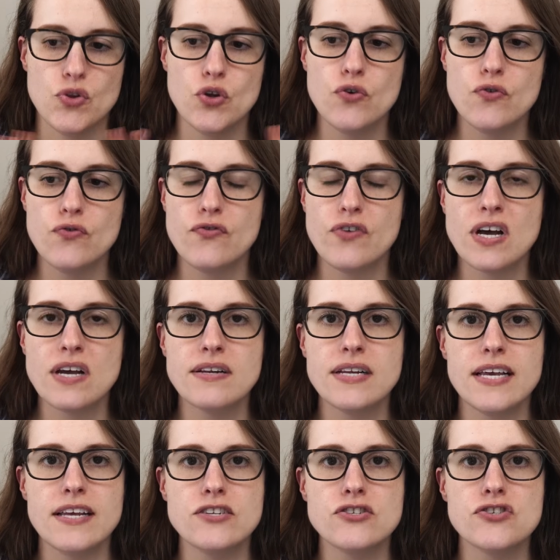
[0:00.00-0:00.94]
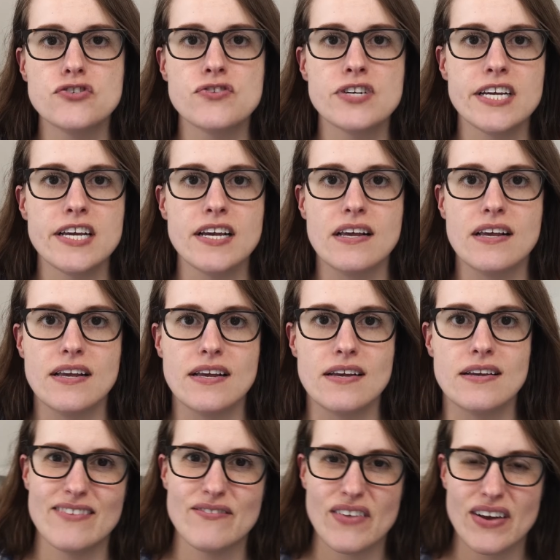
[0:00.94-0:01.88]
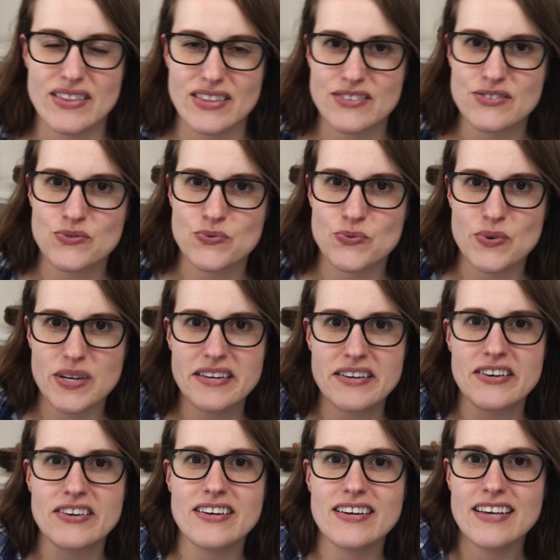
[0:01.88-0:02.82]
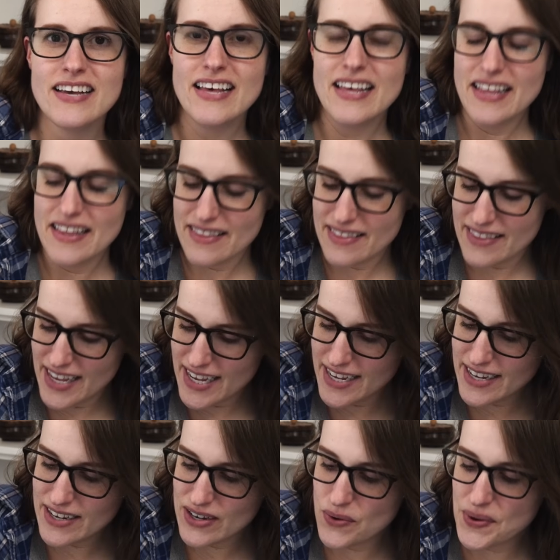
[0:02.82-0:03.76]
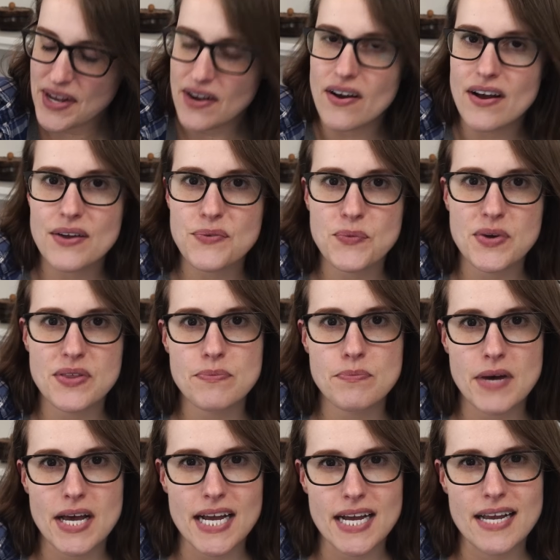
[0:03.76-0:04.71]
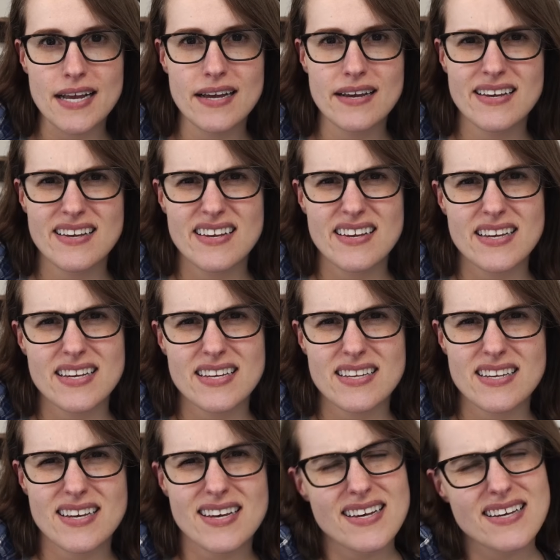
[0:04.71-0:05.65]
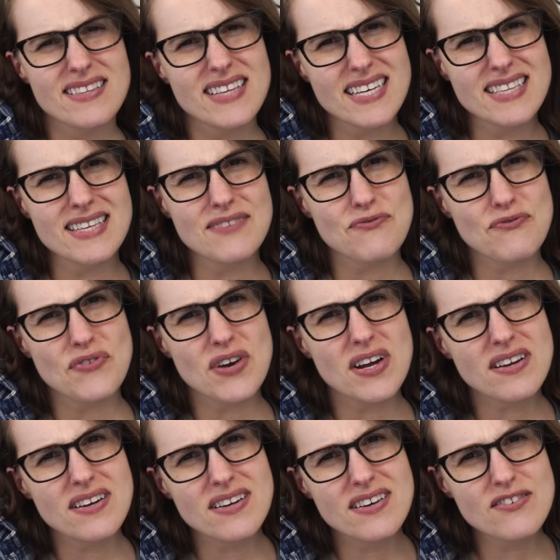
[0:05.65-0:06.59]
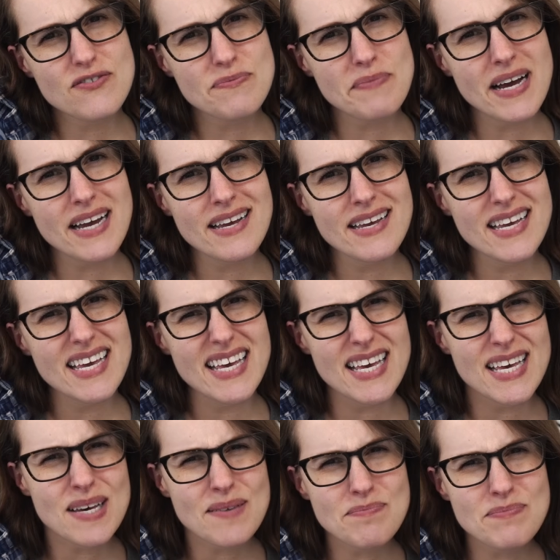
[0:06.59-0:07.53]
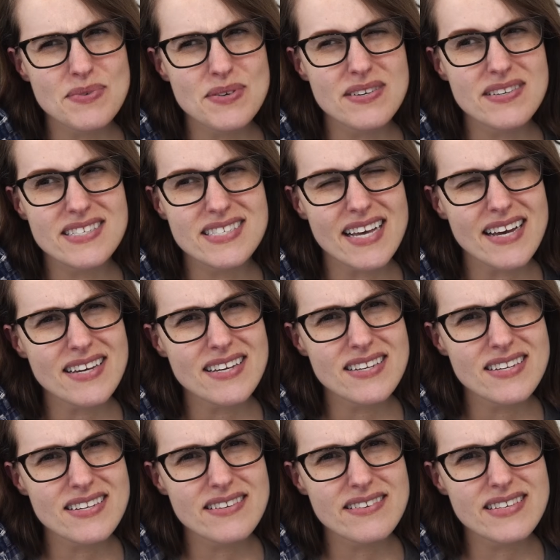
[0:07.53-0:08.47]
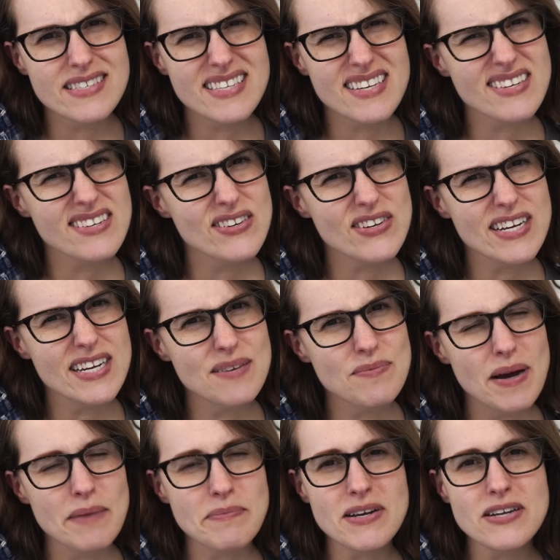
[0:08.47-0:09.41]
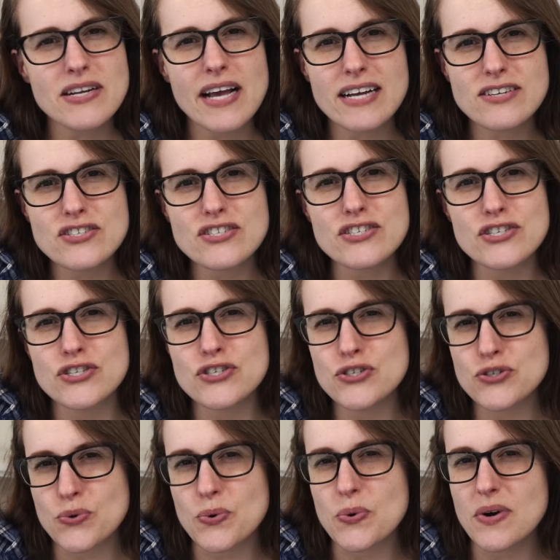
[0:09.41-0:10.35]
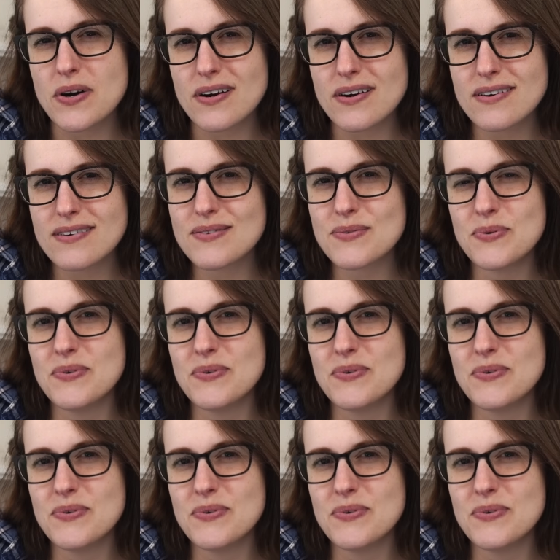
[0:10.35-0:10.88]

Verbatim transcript: New fun injury! I've got this weird thing going on with my like the front of my hip. Is that is that your hip? I'm not actually sure